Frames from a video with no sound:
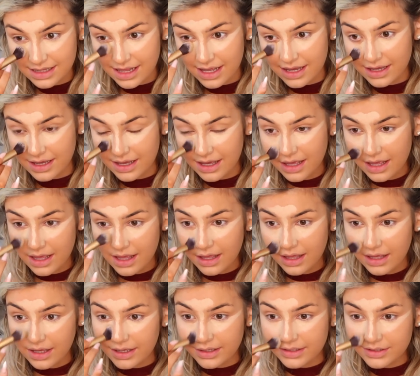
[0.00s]
Like,
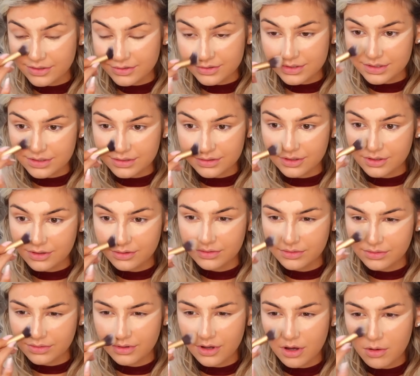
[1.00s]
it doesn't
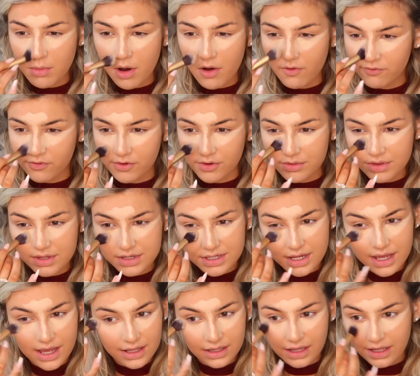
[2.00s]
come off through the
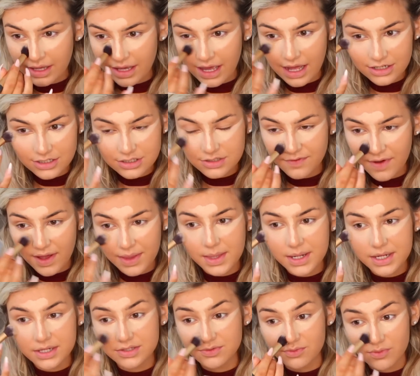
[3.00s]
day. Like, I just find
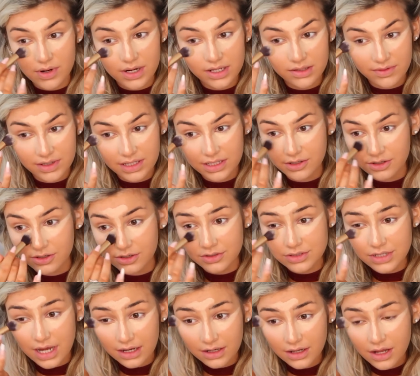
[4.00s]
that it's really
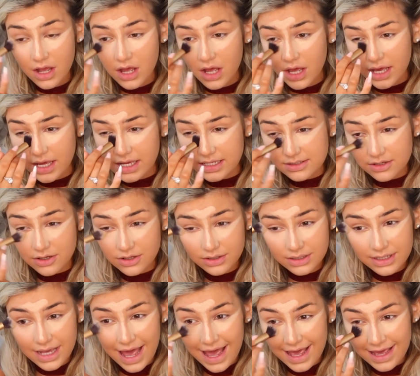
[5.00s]
good, and it's
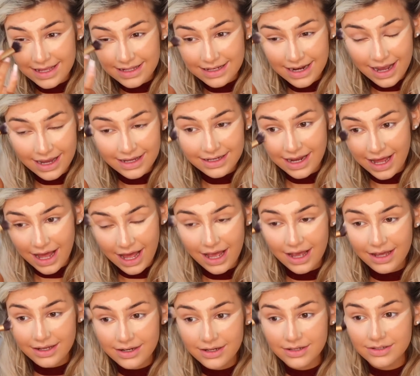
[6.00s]
only
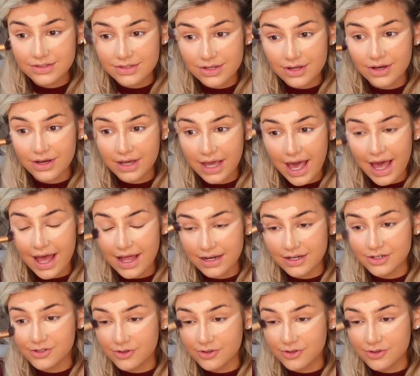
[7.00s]
£8.99. So again,